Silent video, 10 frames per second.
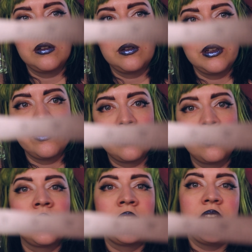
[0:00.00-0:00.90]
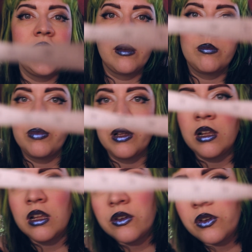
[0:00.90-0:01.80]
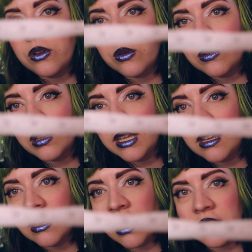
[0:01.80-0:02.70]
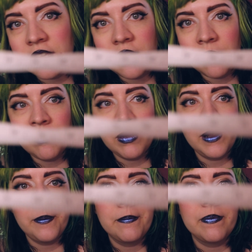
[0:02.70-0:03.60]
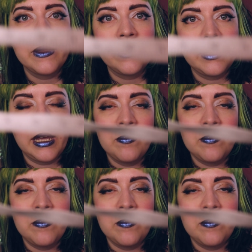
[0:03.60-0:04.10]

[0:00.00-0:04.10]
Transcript: going from one temple to the other temple. Okay.